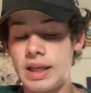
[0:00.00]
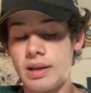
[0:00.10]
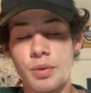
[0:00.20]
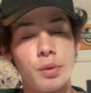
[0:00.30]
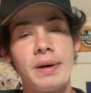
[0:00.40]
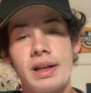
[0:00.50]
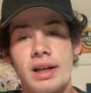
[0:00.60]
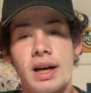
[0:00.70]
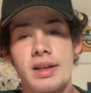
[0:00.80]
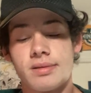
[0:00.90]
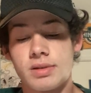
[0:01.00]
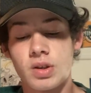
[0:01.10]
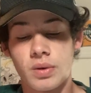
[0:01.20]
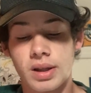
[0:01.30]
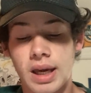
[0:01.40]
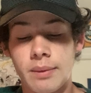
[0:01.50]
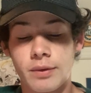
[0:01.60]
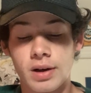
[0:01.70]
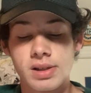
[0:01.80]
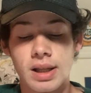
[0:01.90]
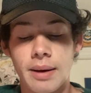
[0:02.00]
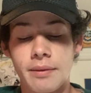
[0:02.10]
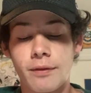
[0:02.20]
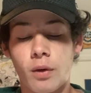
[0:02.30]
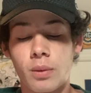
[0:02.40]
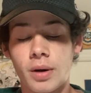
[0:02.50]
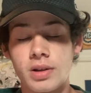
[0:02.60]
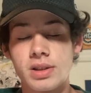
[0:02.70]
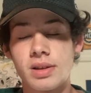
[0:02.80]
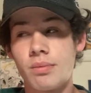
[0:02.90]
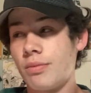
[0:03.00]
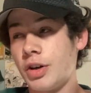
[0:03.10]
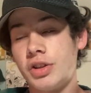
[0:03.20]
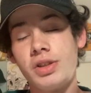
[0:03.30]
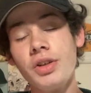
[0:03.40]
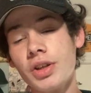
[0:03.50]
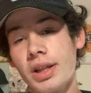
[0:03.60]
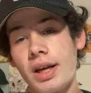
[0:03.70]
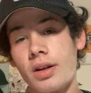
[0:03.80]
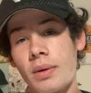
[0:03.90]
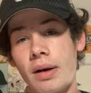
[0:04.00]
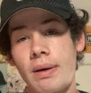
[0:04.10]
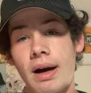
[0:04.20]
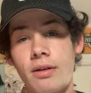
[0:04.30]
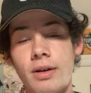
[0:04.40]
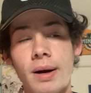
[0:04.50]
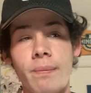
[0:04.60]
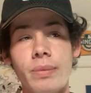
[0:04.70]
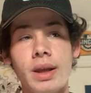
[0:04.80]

and the bullpen kind of sold the game for us, allowing four runs, which is usually the other way around, right?